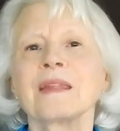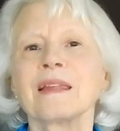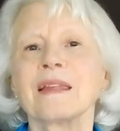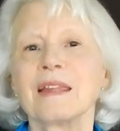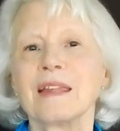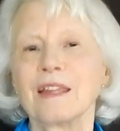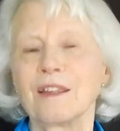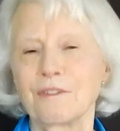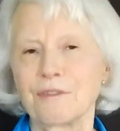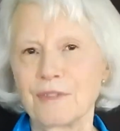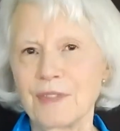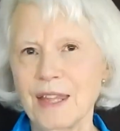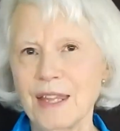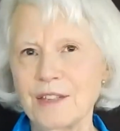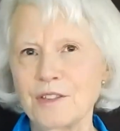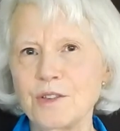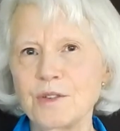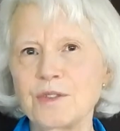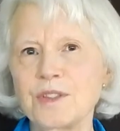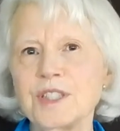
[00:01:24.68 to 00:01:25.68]
If they
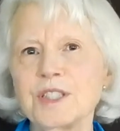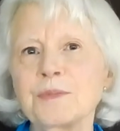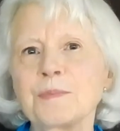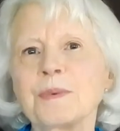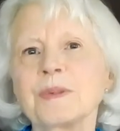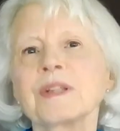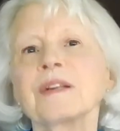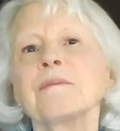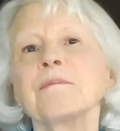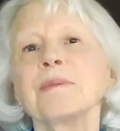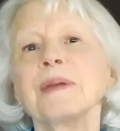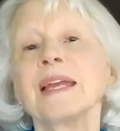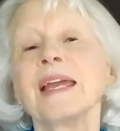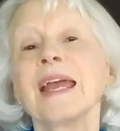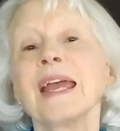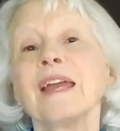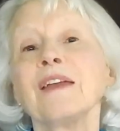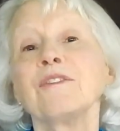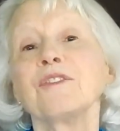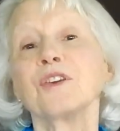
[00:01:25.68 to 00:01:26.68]
do this
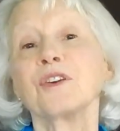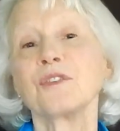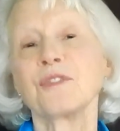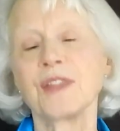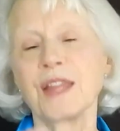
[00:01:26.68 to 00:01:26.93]
behavior,